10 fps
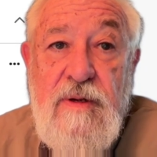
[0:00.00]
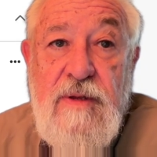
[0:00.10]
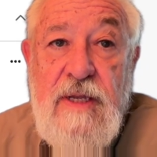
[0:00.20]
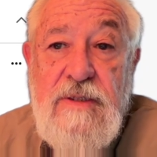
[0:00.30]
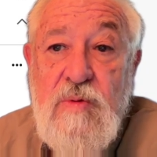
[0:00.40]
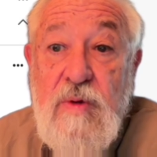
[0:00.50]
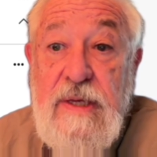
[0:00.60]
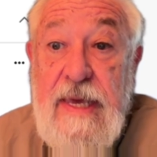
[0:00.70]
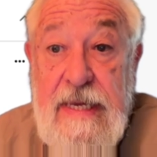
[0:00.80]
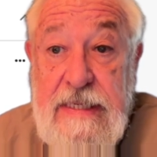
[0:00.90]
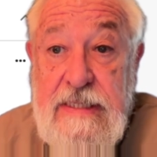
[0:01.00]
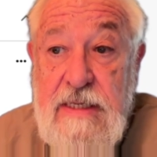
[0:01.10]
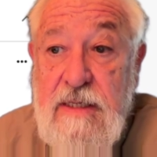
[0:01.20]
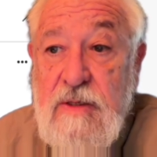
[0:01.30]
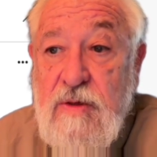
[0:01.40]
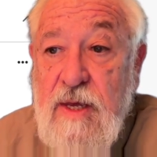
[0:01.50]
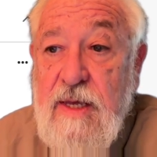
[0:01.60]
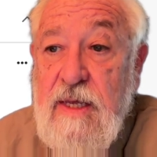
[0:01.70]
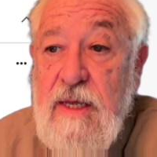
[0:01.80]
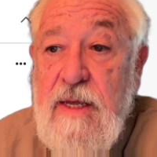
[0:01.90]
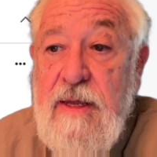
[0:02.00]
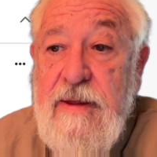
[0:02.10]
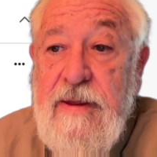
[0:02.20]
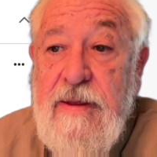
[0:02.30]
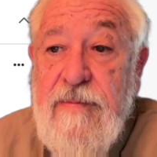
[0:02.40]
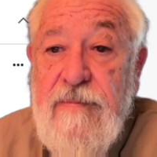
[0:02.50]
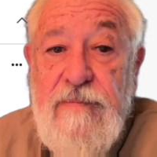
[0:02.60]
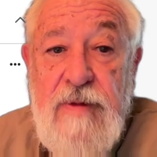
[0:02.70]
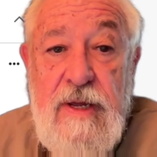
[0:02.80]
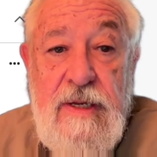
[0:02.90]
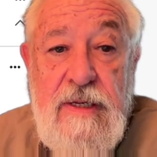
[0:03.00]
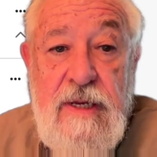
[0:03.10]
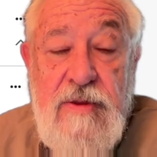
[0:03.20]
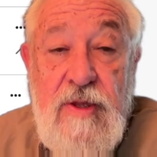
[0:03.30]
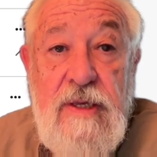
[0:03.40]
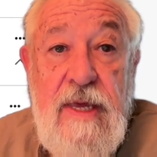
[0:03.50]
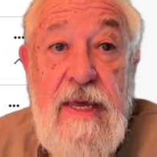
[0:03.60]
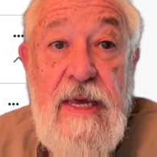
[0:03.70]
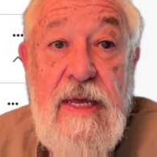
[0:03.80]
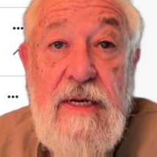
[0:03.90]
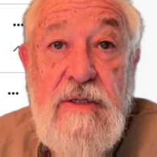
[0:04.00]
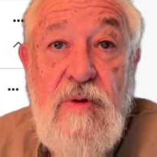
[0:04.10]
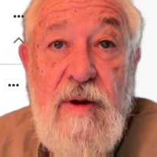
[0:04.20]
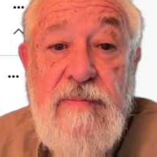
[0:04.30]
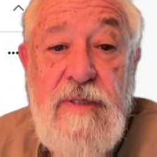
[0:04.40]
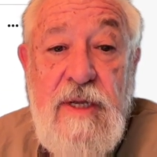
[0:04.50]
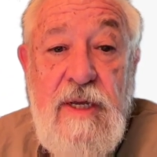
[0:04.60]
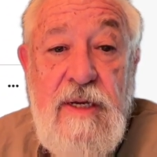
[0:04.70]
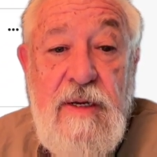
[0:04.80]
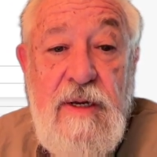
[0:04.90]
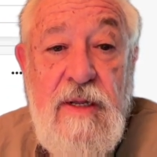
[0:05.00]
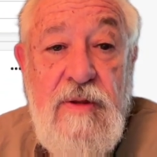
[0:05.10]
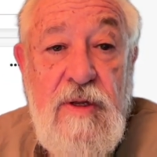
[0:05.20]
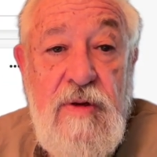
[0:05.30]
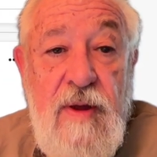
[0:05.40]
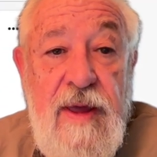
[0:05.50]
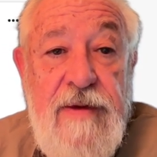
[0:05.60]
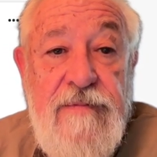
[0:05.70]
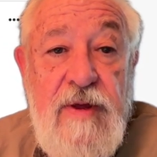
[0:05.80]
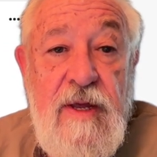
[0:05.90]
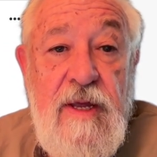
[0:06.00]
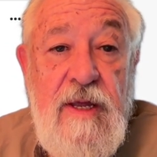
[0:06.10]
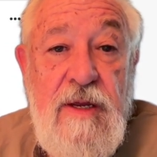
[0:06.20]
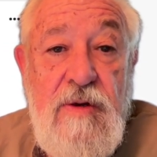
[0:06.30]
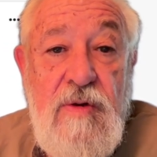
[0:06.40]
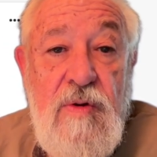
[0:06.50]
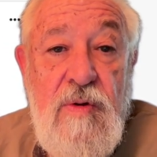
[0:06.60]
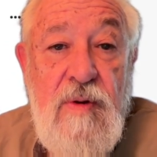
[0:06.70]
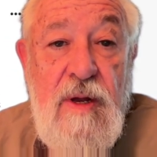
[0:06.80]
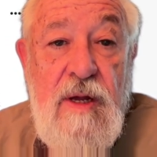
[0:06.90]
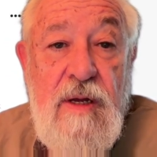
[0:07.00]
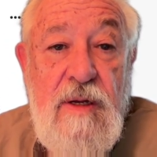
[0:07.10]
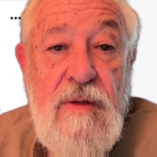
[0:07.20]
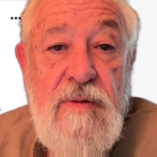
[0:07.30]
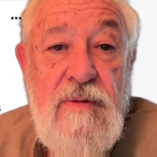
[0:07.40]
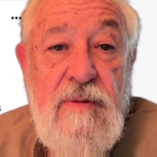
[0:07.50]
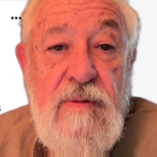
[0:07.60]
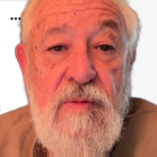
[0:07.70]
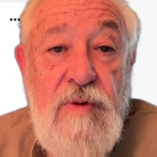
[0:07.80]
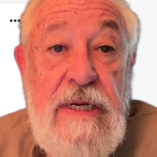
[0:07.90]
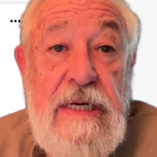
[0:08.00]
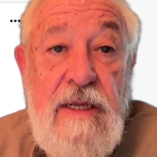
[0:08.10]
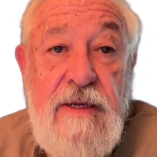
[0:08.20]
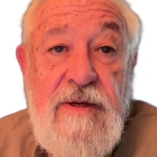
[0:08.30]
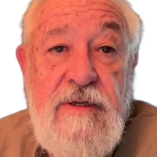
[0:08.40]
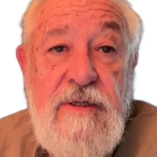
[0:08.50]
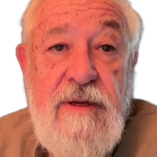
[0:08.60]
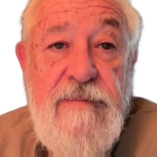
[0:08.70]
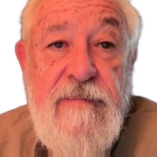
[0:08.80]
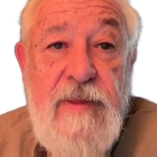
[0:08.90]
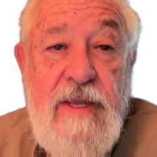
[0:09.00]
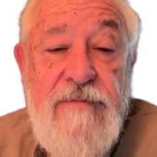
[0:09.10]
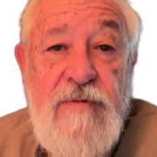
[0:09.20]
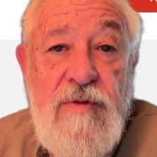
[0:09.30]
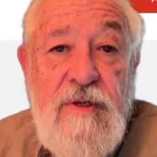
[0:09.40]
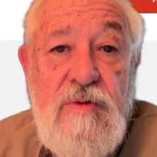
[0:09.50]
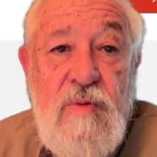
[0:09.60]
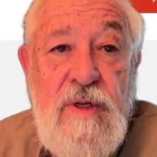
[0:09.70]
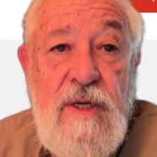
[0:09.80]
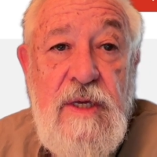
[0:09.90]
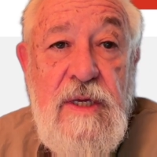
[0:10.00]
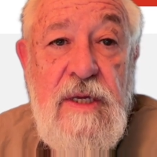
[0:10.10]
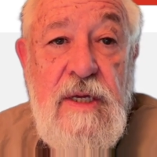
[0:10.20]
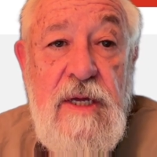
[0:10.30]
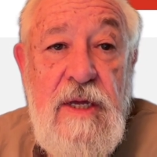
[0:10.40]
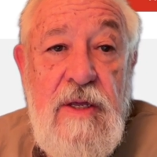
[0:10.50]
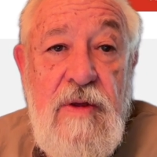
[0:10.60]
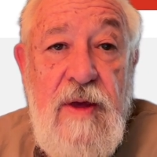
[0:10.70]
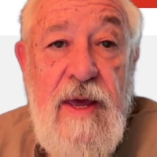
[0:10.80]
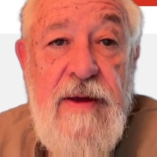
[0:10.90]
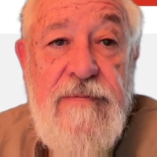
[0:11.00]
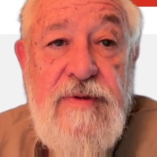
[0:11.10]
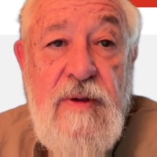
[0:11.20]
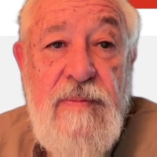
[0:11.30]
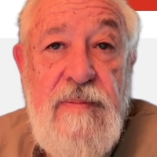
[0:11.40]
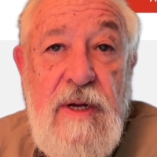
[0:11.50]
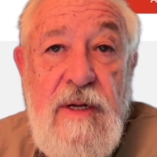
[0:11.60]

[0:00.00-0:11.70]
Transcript: That's week 8, okay. But think ahead is what I'm saying. And then you have in your readings for this week, you have some